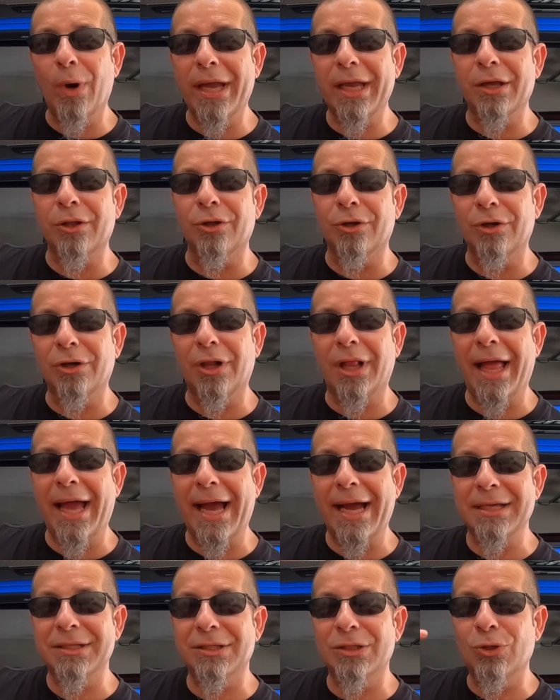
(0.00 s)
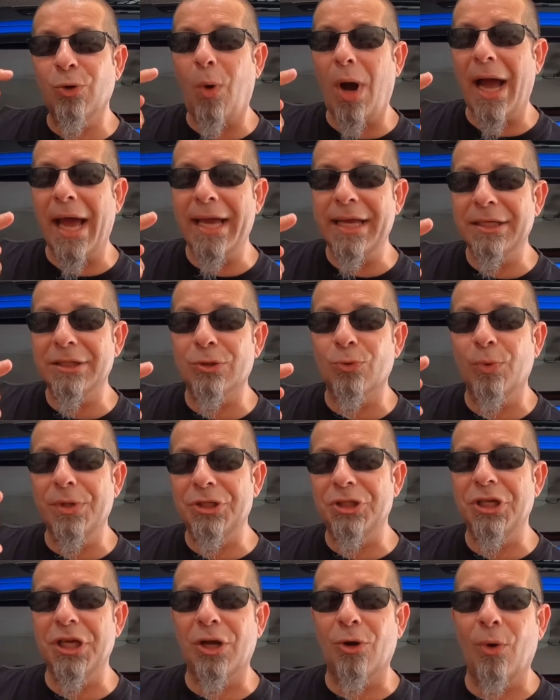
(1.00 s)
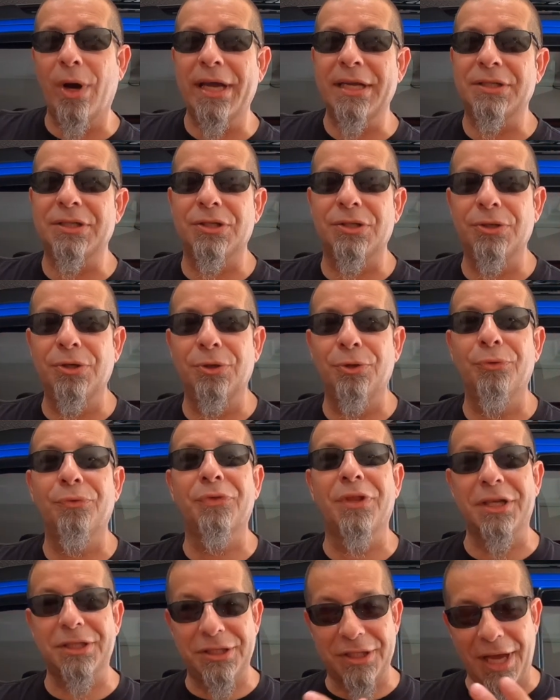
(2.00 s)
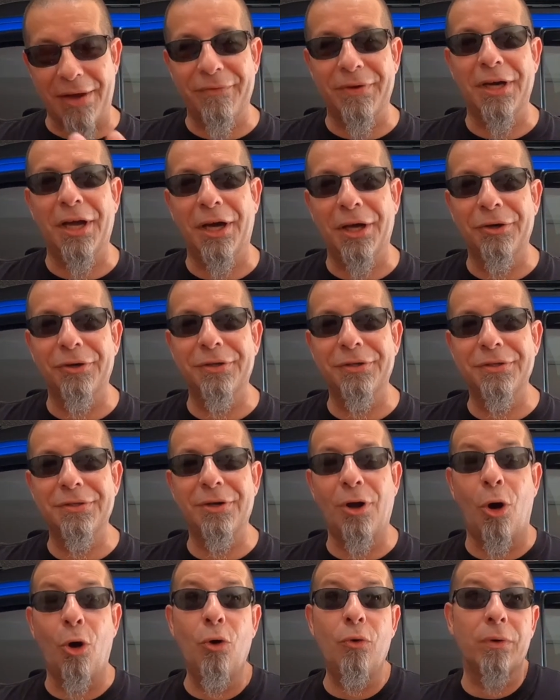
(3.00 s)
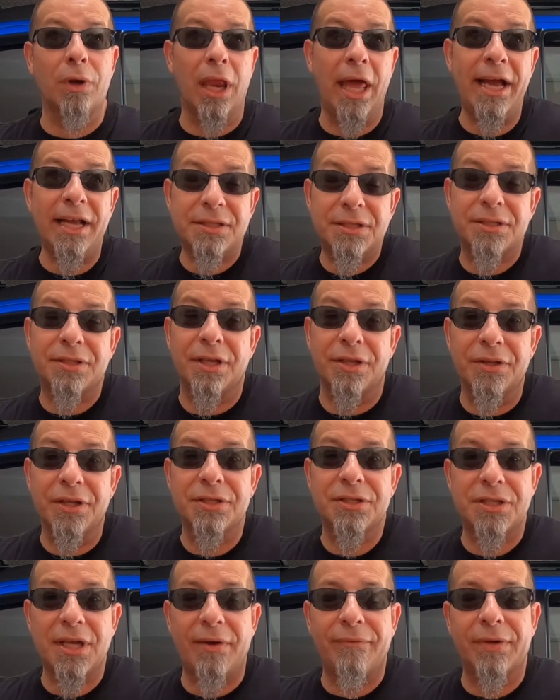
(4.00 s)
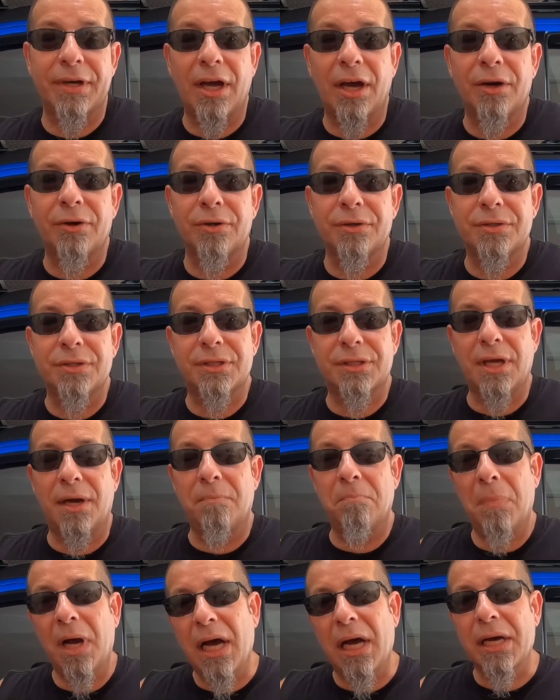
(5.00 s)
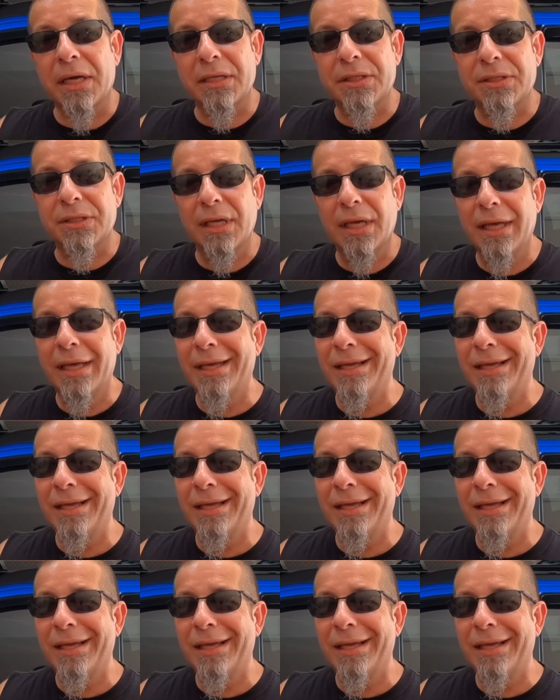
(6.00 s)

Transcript: regular glass twice, which equates to the seven hundred and, oh, less than the seven hundred and some bucks.